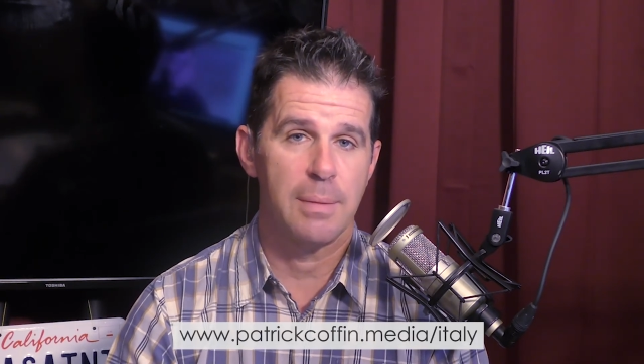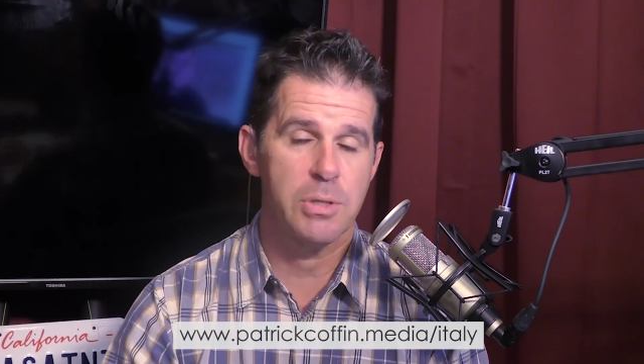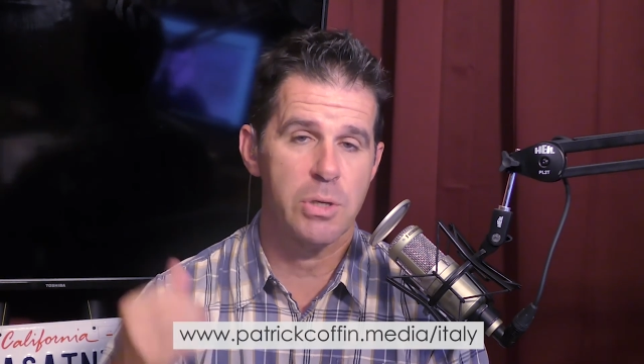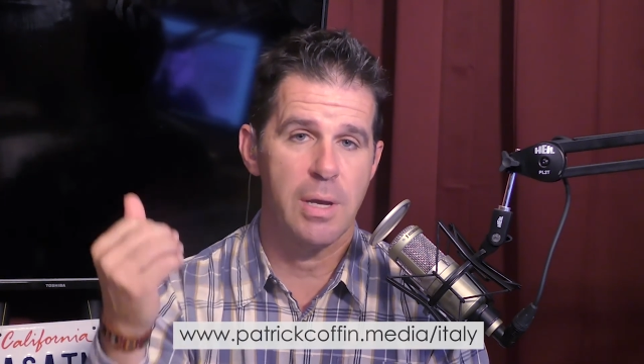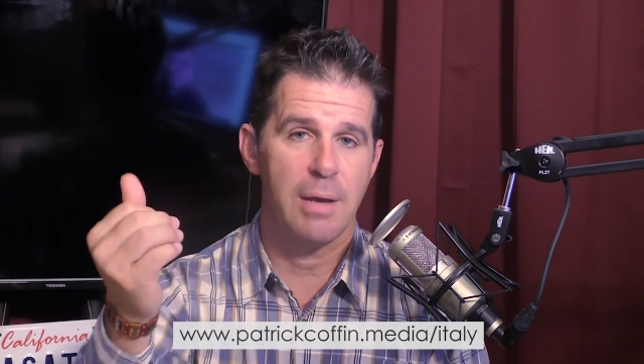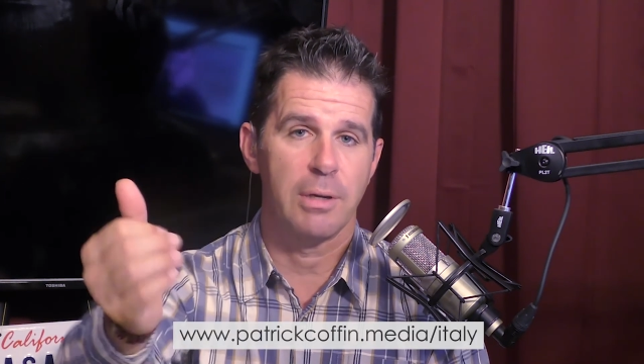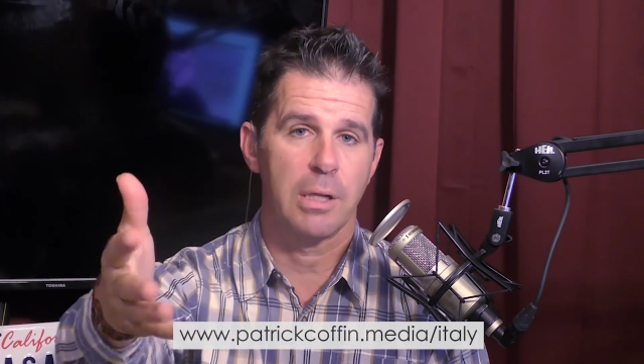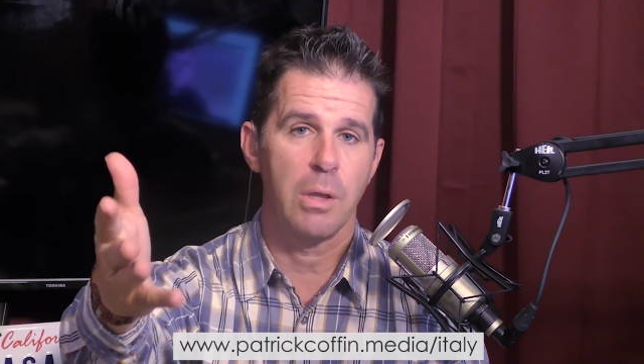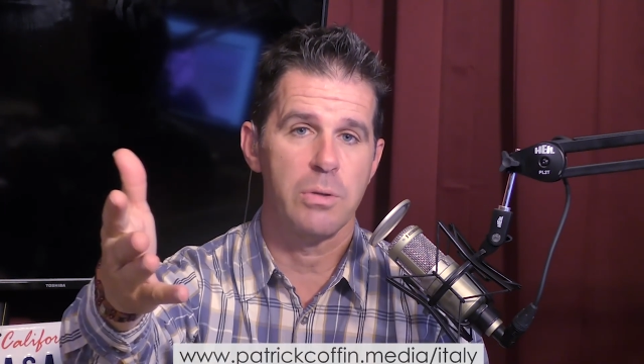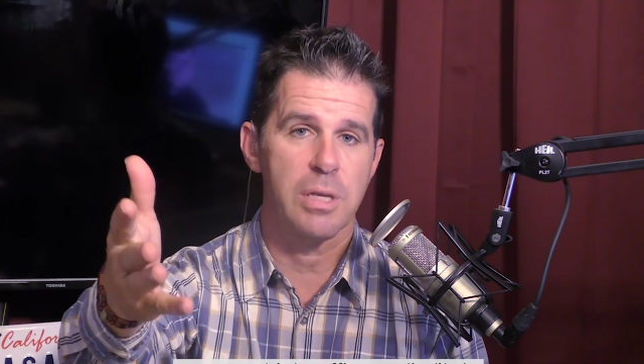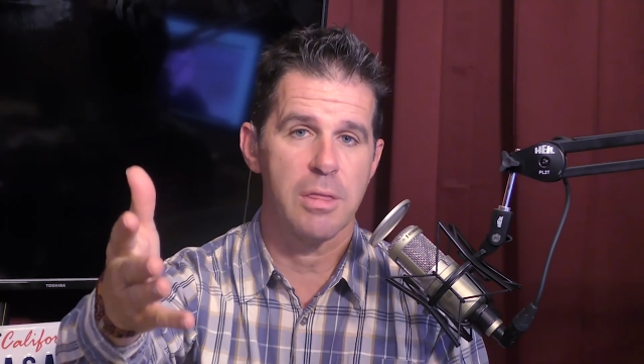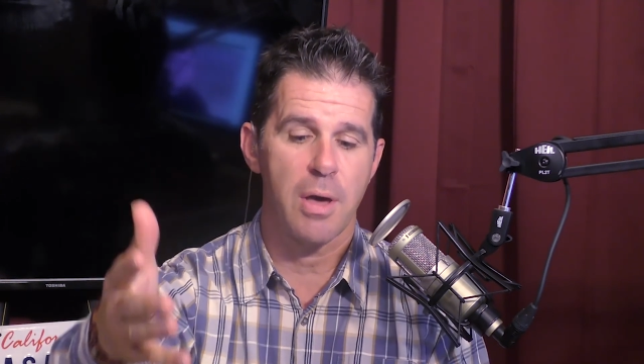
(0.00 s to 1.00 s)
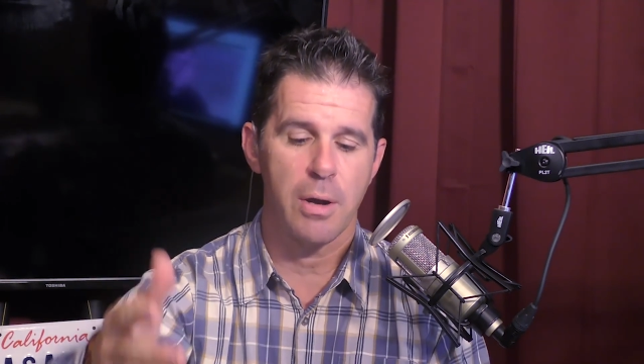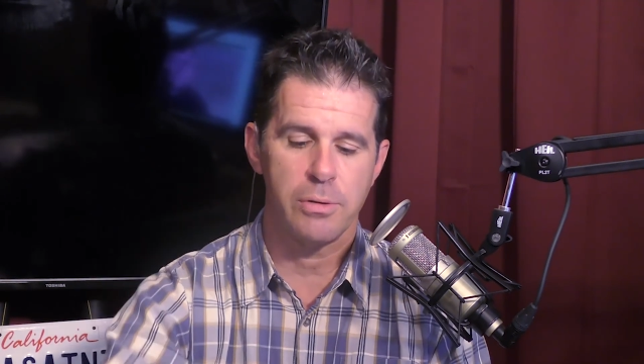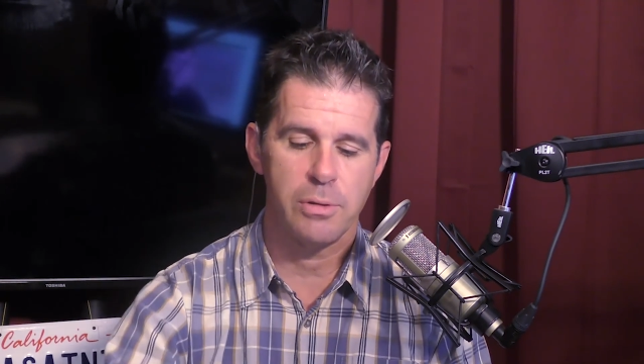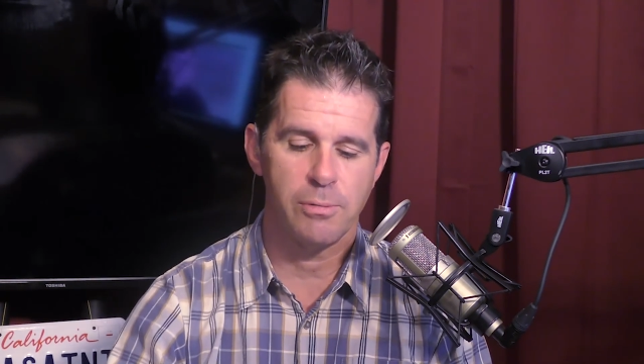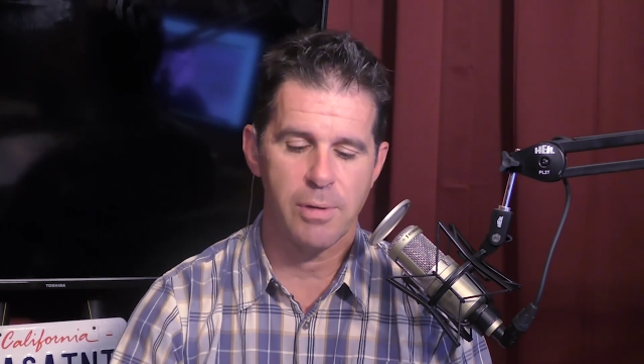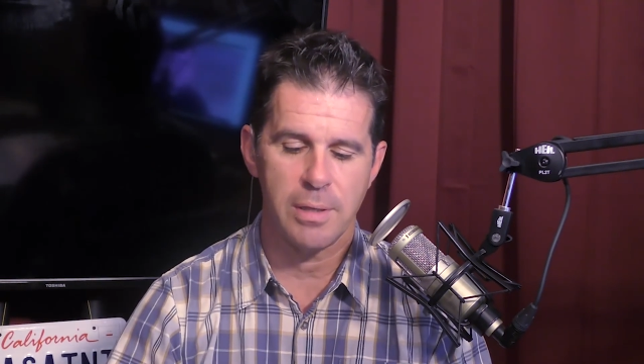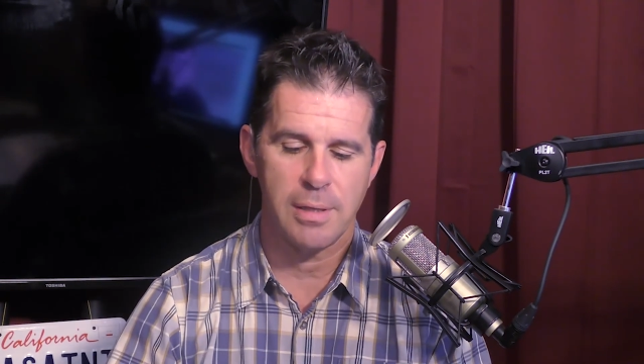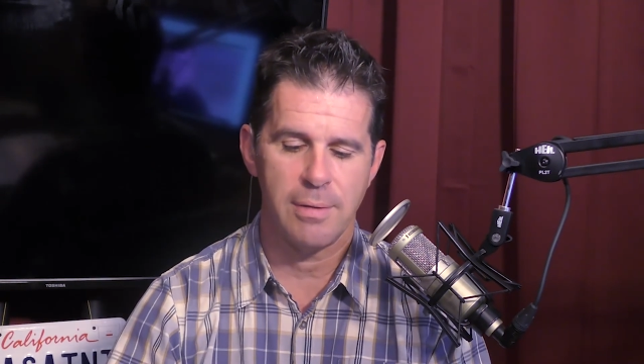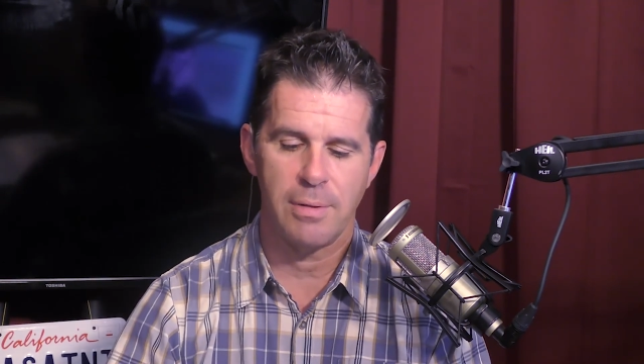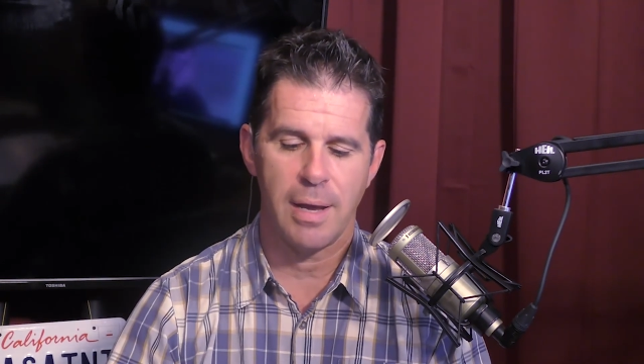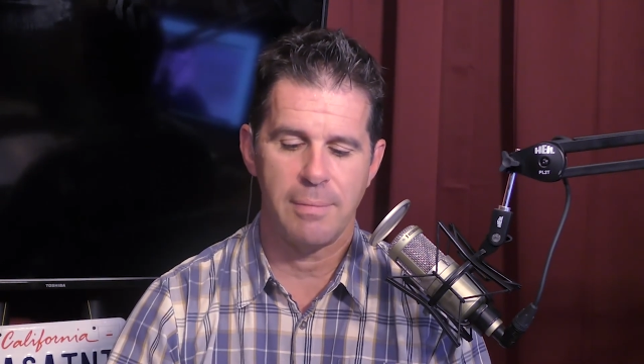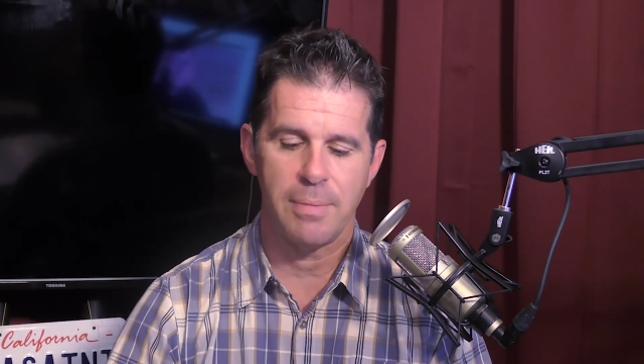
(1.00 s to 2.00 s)
I'm sure you have a closing thought or two, Father
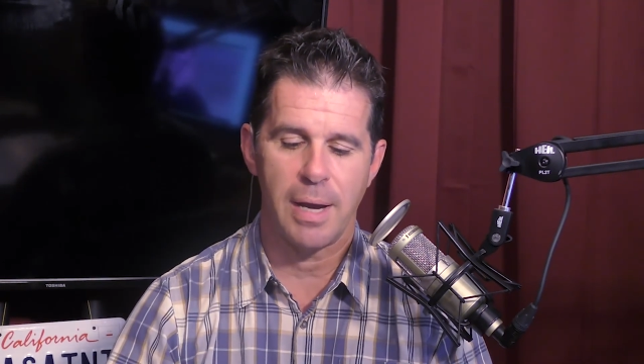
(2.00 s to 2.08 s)
David.